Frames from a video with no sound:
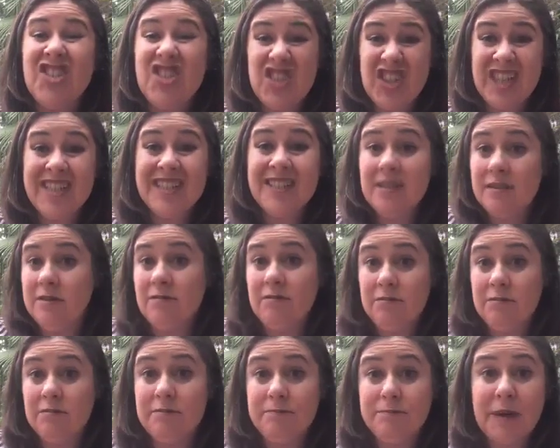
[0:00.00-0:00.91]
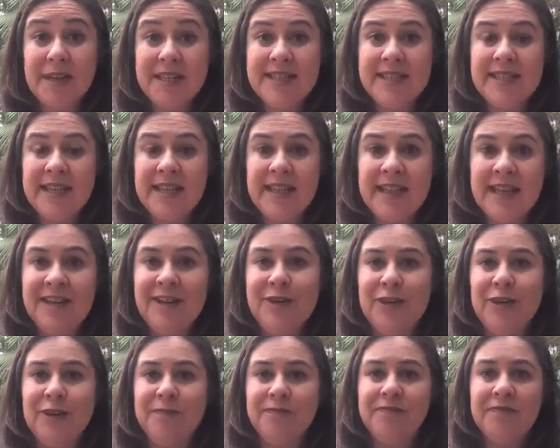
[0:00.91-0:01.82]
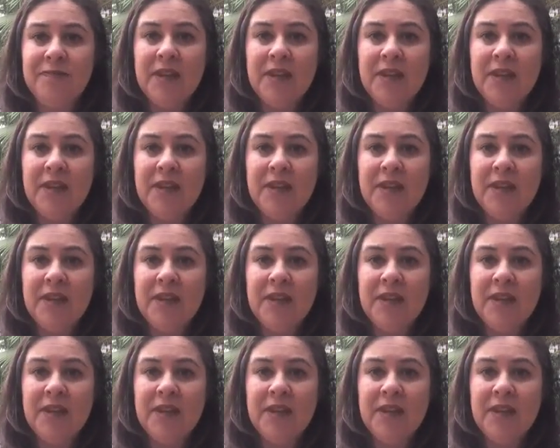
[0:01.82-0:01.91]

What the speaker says: just by saying thank you.